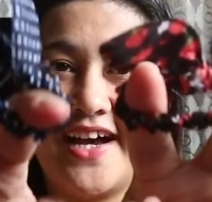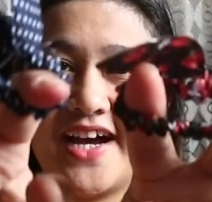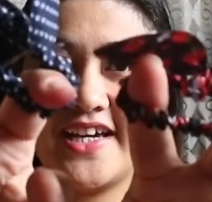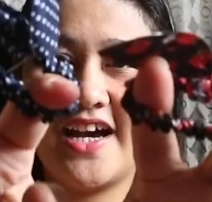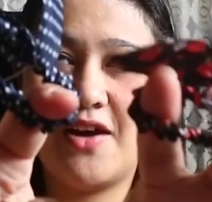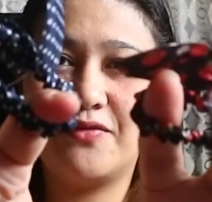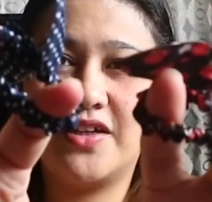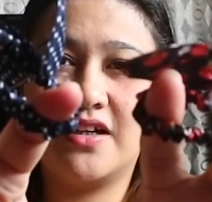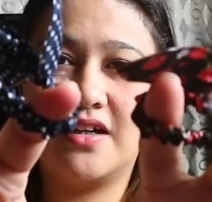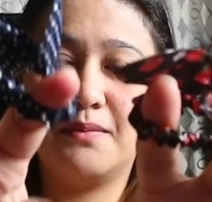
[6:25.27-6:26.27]
I have
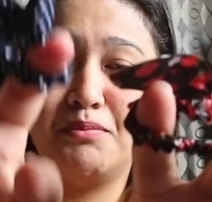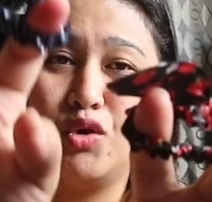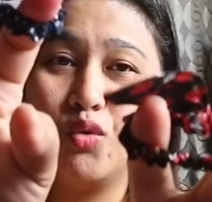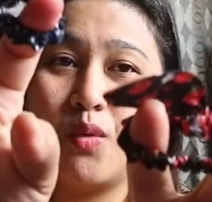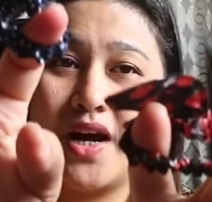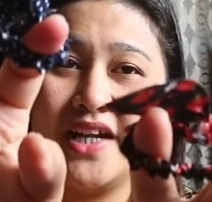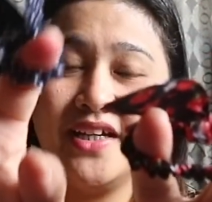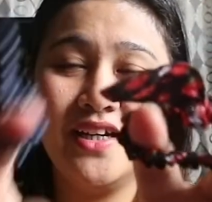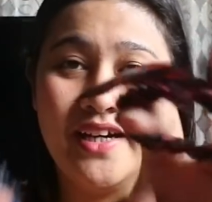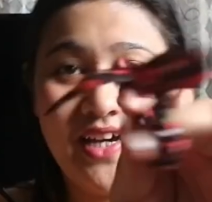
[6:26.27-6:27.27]
the blue
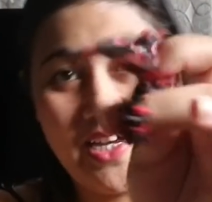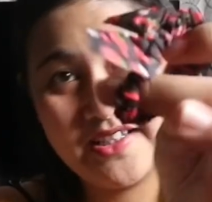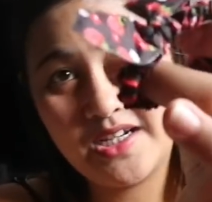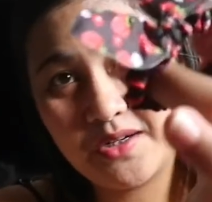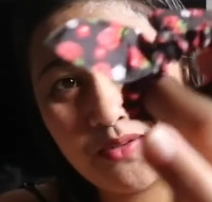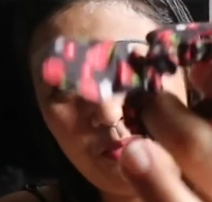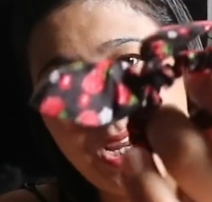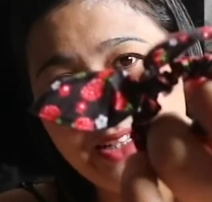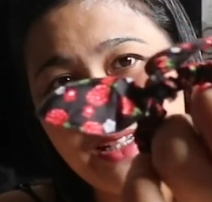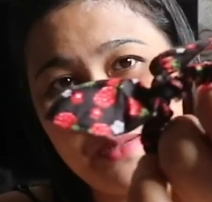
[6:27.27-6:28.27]
one and the
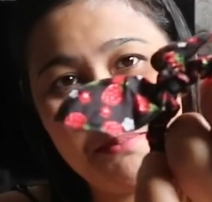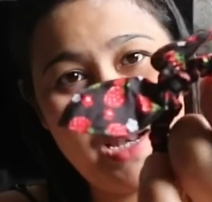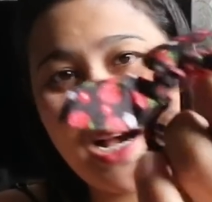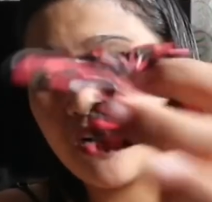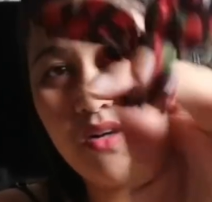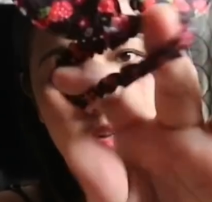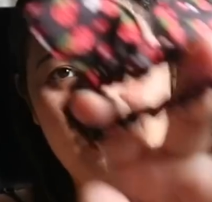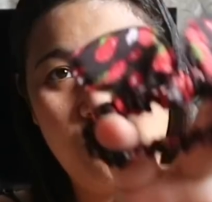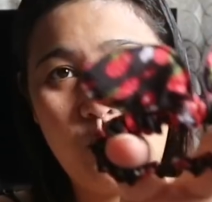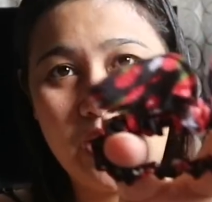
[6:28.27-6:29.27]
red and black
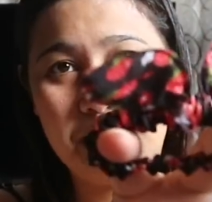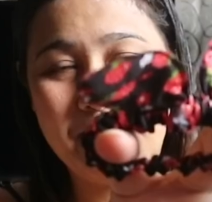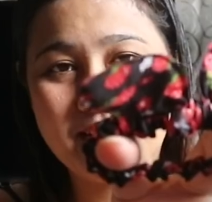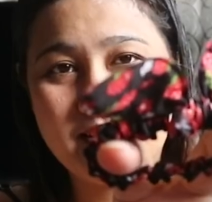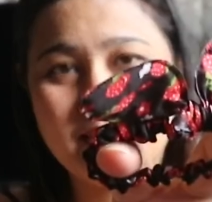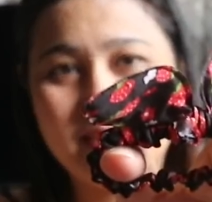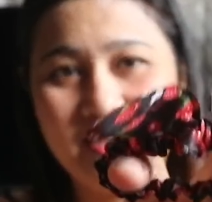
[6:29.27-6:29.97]
one mixed